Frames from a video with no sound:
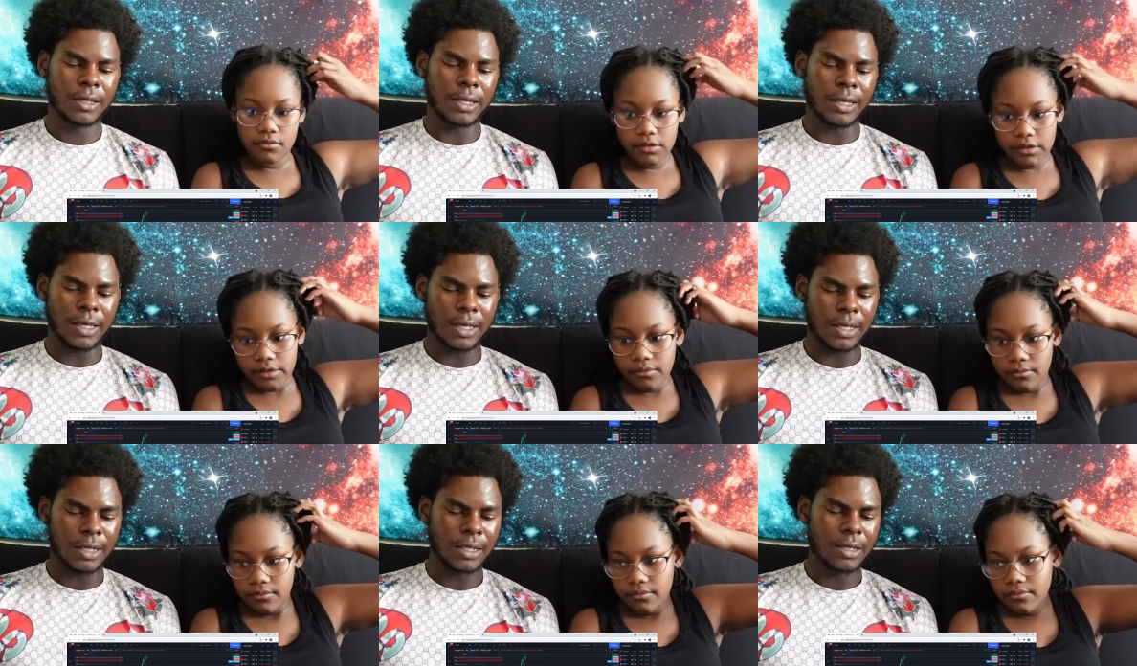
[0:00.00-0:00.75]

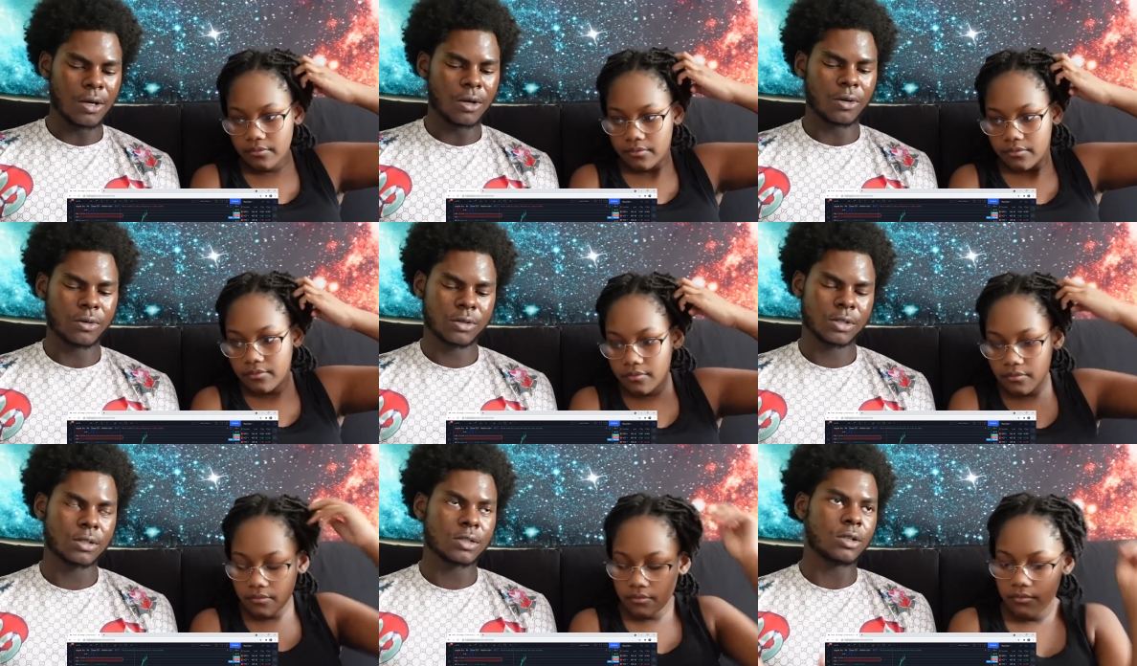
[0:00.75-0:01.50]
Speaker 1: Okay. And it goes.
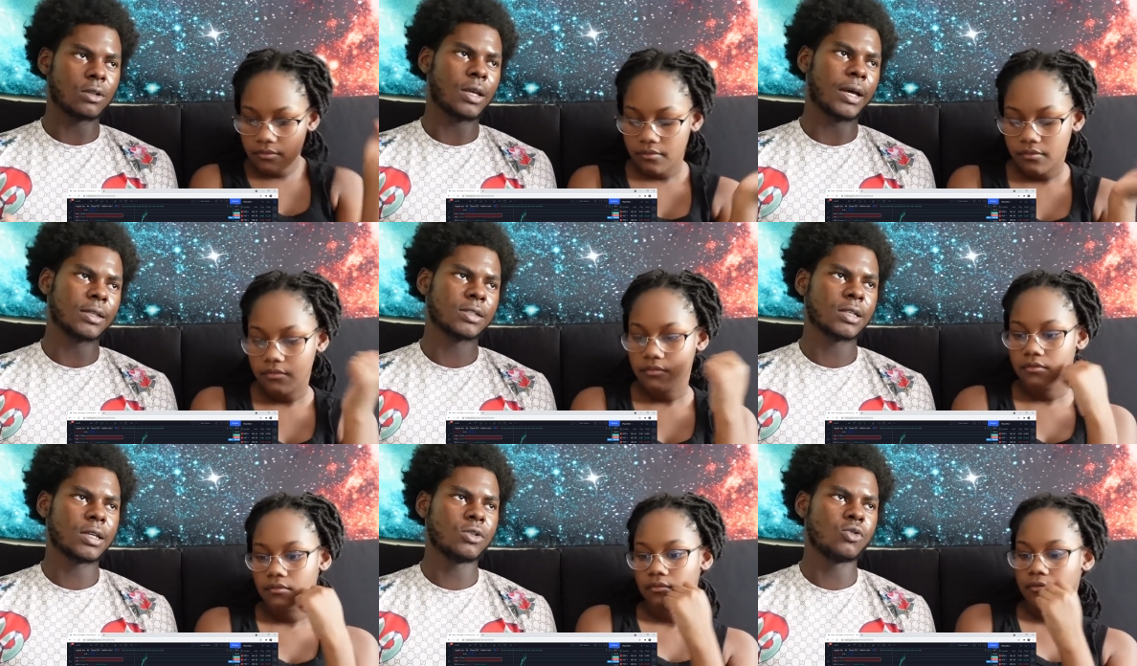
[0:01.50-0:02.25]
So like,
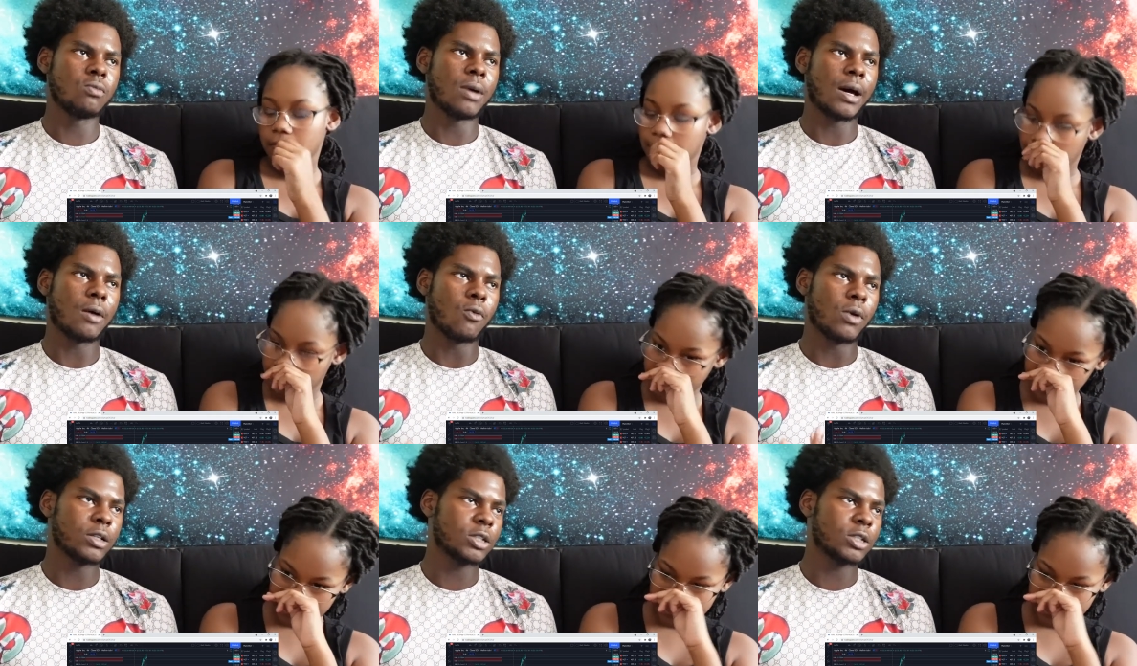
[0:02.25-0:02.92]
say you buy one